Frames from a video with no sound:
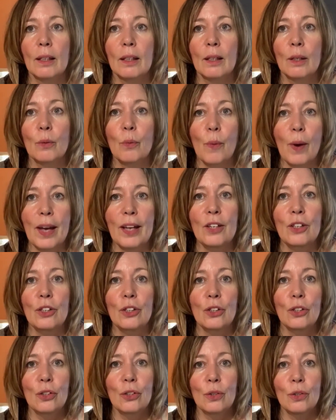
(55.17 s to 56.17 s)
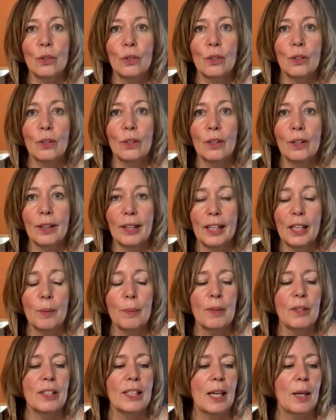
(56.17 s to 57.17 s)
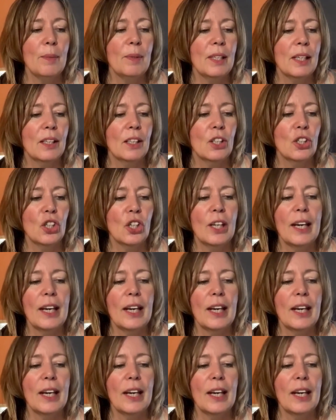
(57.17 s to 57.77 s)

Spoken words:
When you think about time signature,